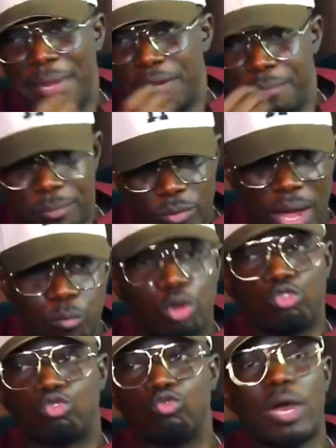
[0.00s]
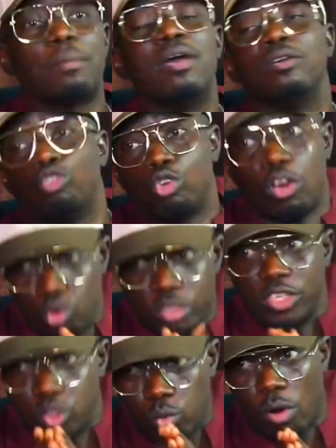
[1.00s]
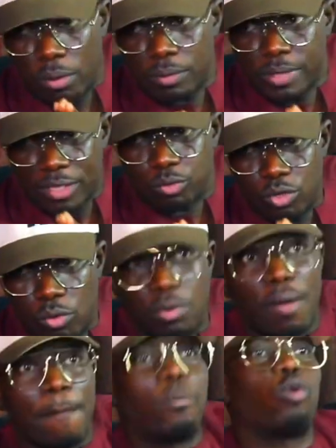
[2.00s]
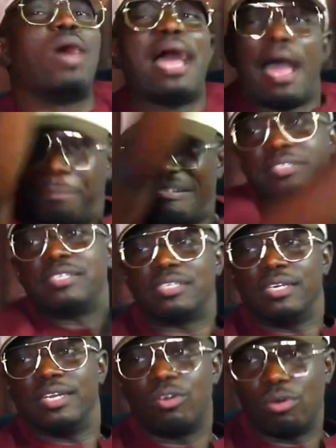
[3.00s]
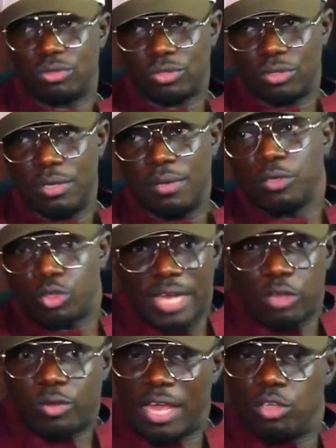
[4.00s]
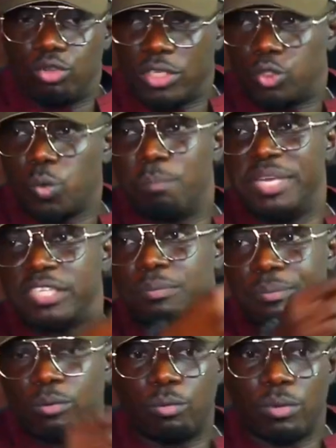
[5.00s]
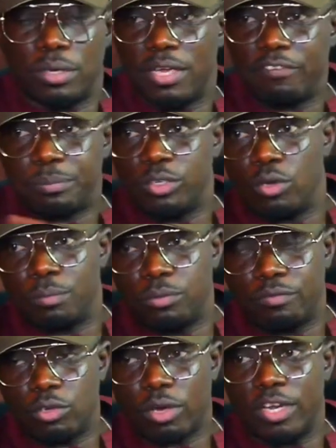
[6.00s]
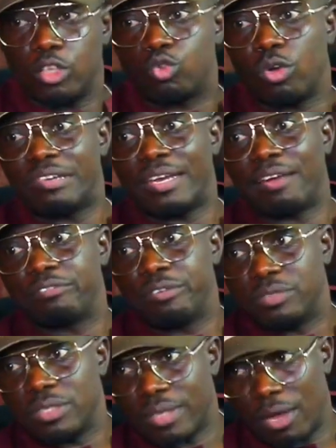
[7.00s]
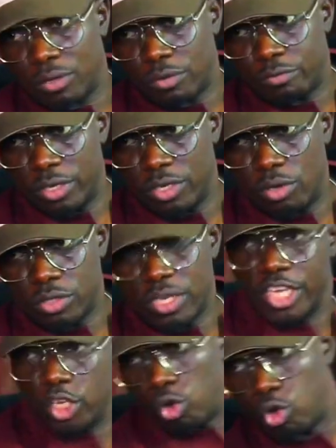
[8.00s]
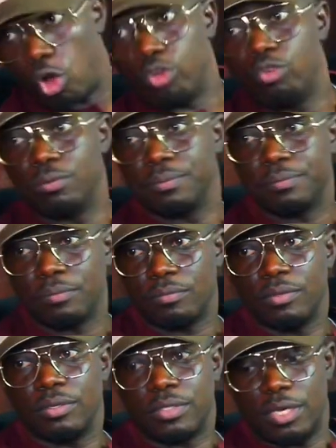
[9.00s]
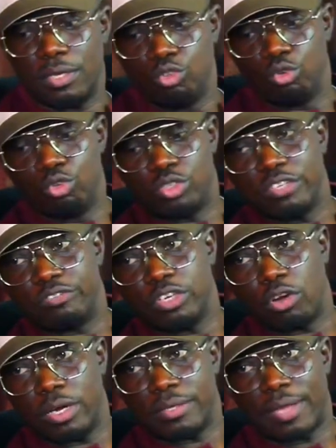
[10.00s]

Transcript: people want to do it? You don't know this work, yes we know. But go and apprentice in Lagos so that you can use it to meet people. If Speedo no fit collect 250,000 for Lagos, he go call you. Say you still fit collect.